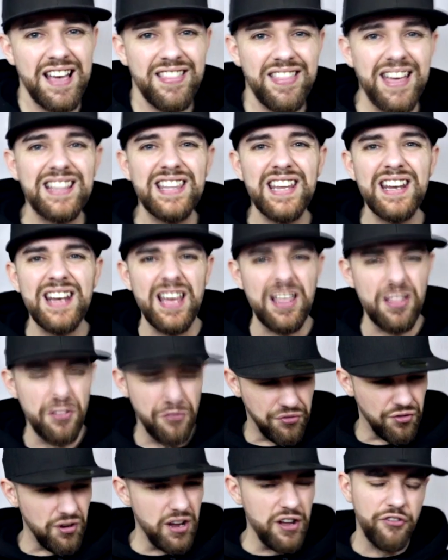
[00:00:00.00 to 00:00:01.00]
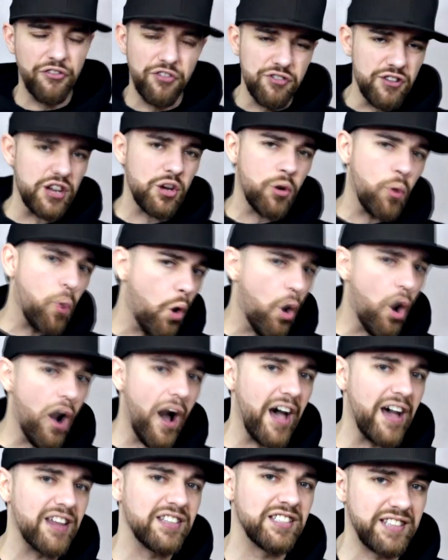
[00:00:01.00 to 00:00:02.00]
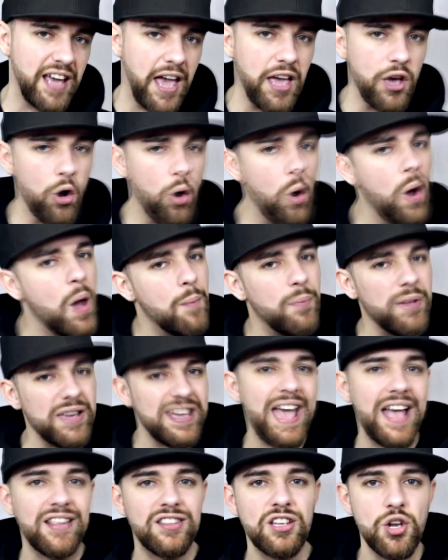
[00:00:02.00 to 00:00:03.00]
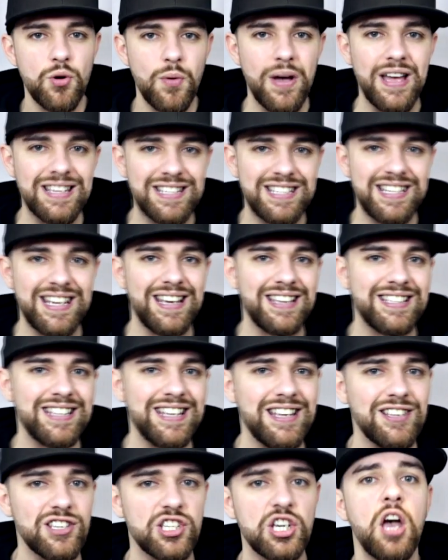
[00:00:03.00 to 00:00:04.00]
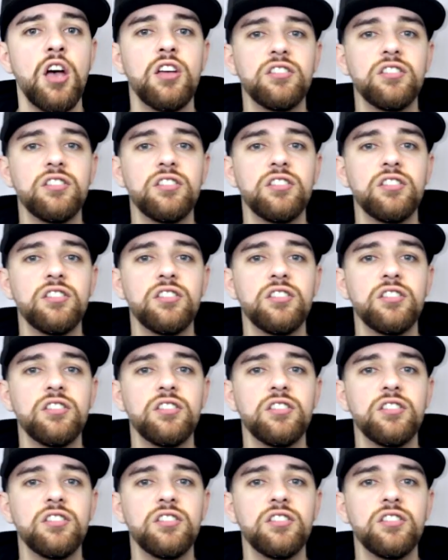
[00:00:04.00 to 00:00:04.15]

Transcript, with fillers: They did it at the three and three quarter scale, but yet to do it at six inch.